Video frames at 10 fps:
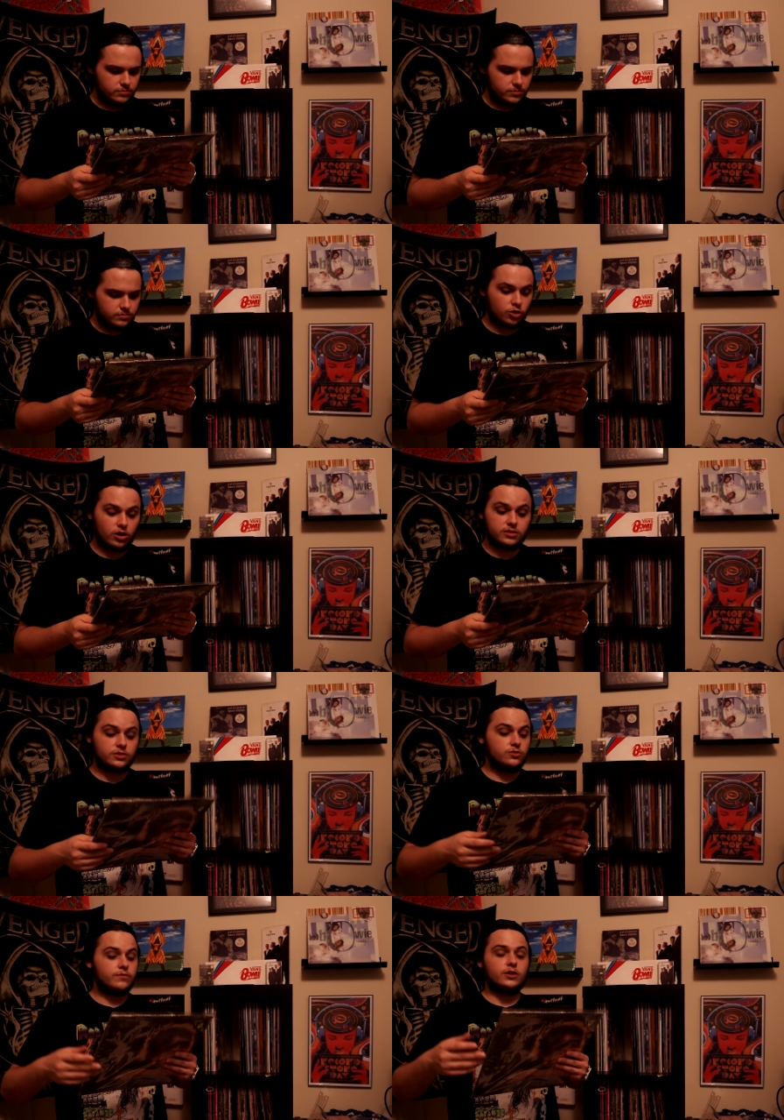Across the
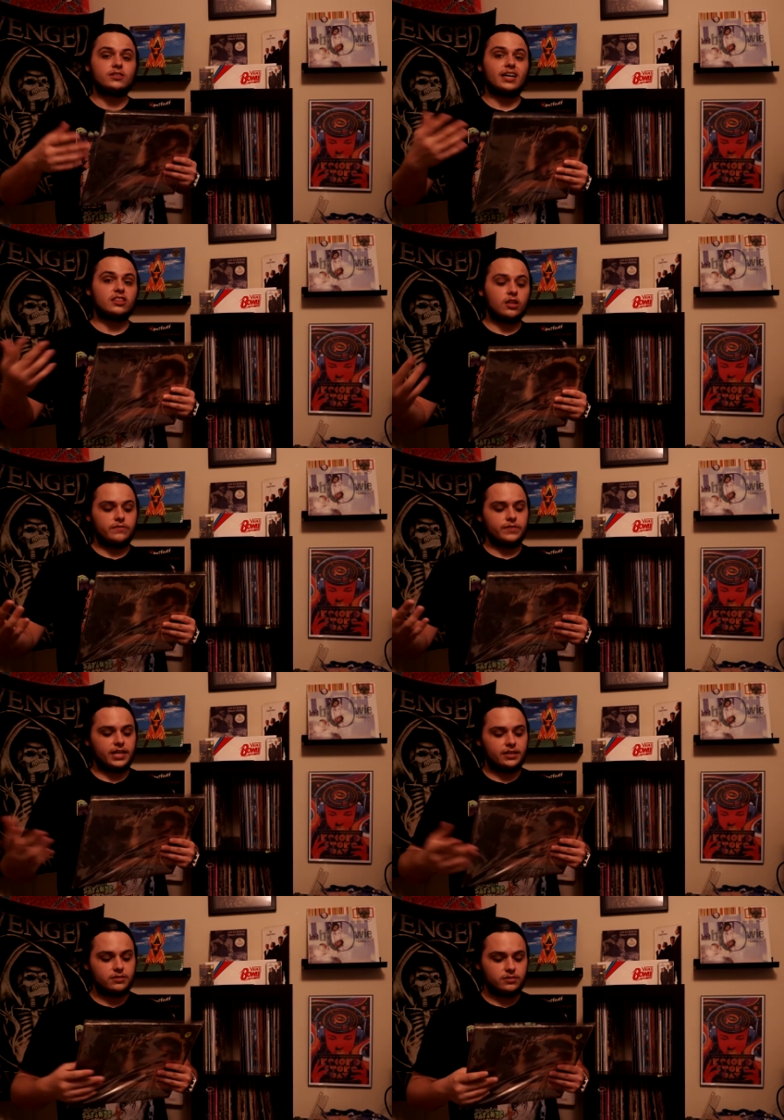Universe, I love
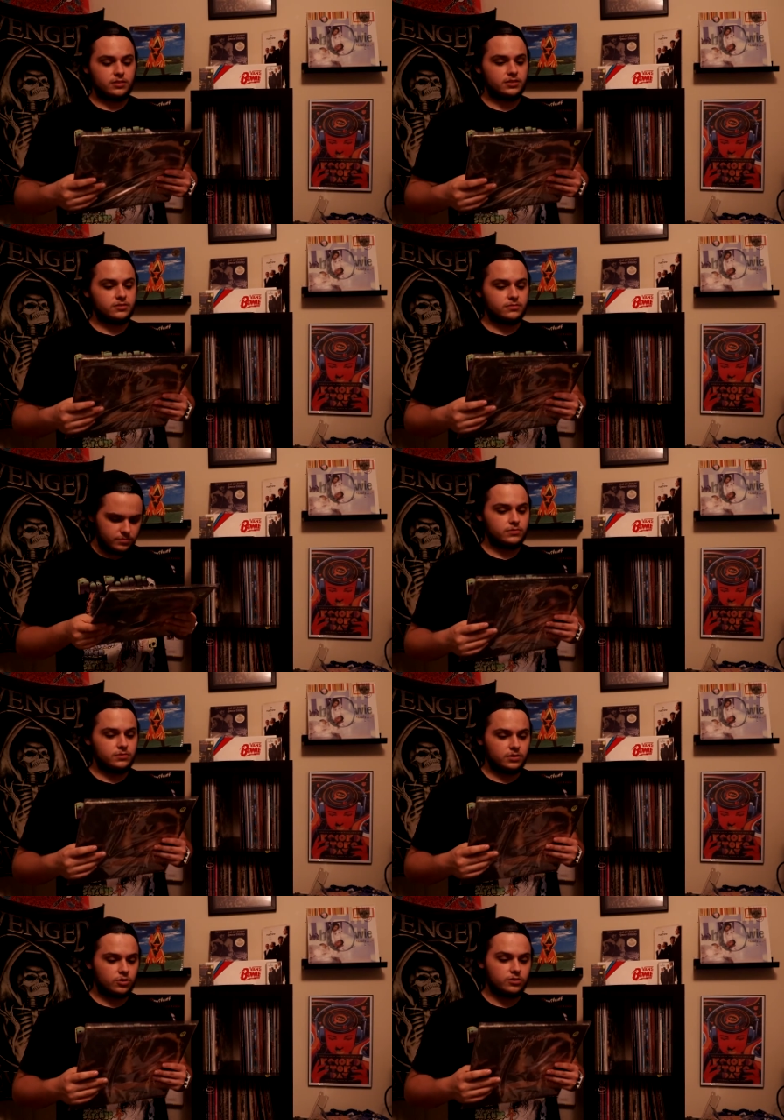that.
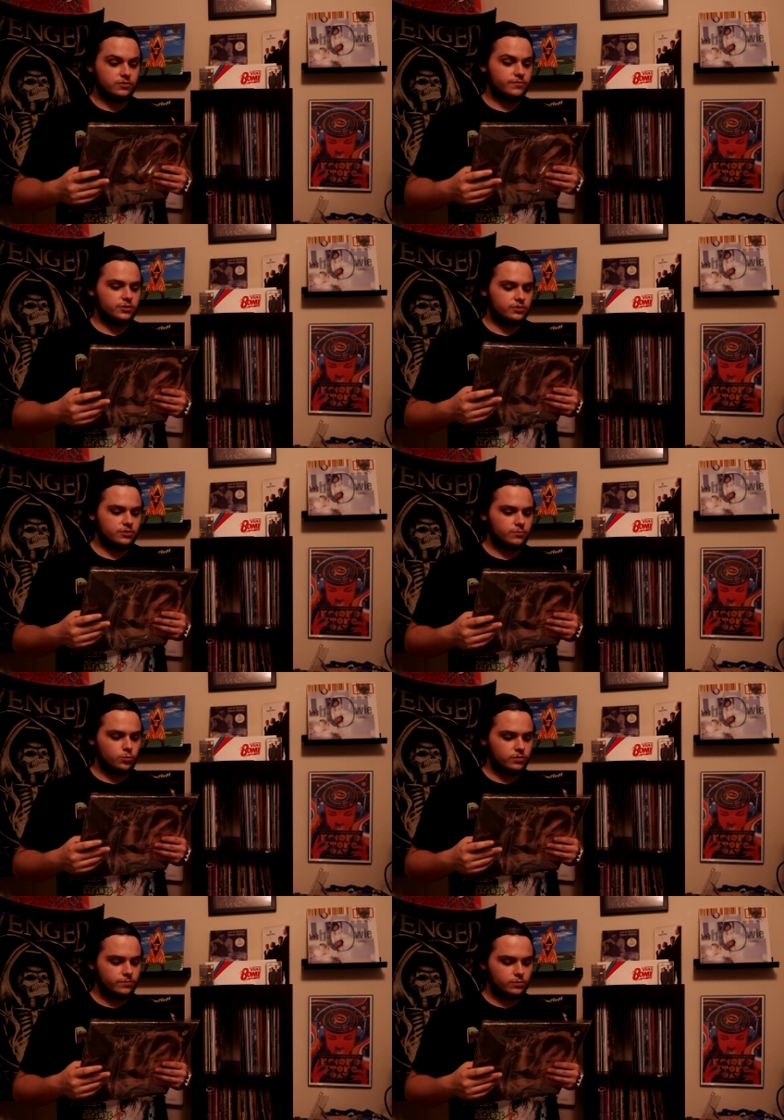Across the Universe is just
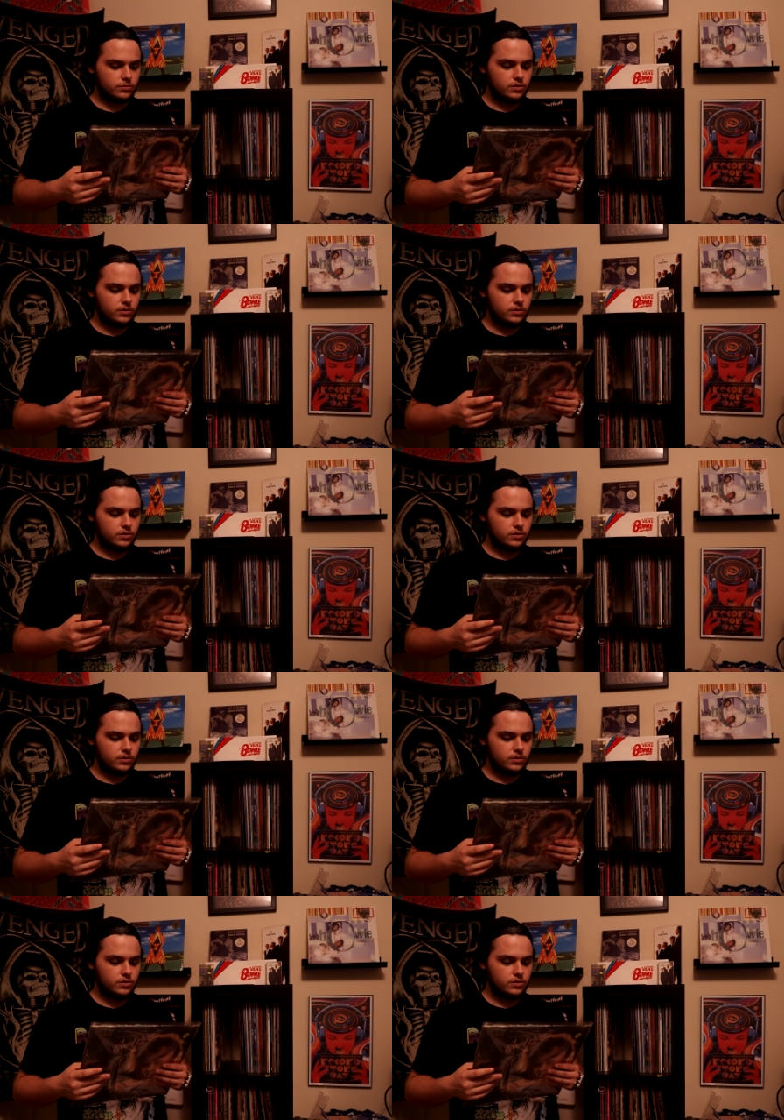wonderful.